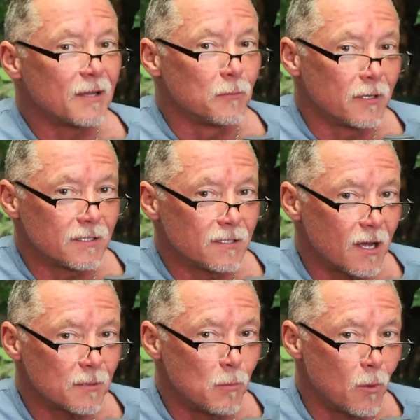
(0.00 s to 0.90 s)
we're going to
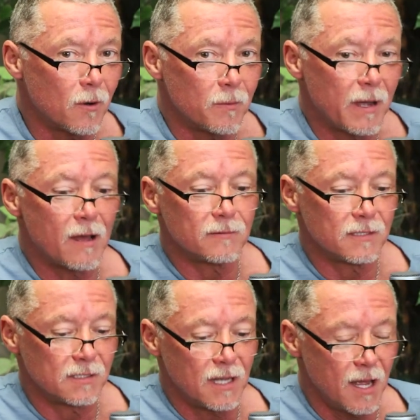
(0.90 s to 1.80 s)
talk more
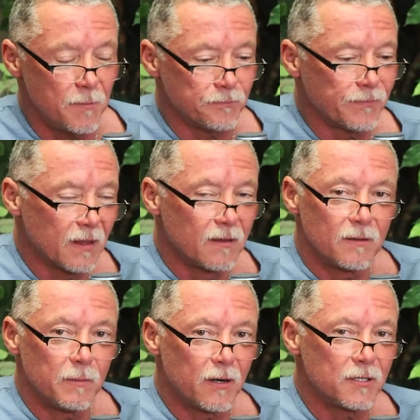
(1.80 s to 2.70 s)
about
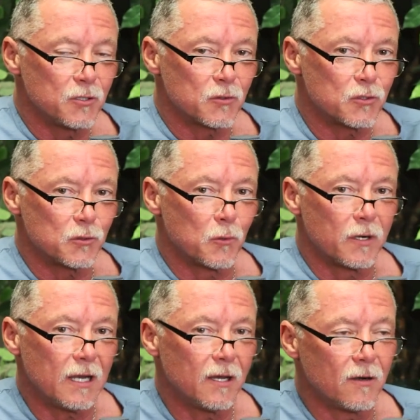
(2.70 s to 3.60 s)
Mary Jo's
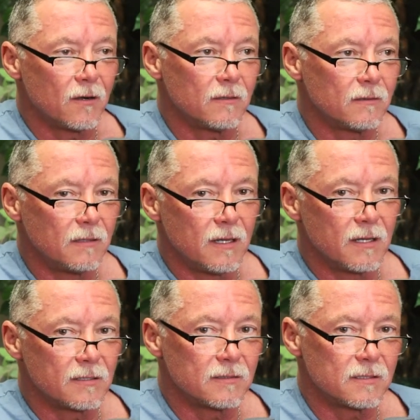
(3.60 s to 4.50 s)
story here,
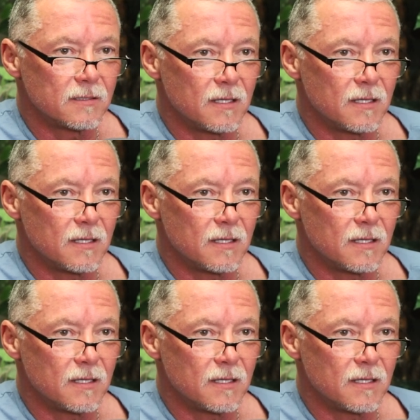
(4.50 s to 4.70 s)
and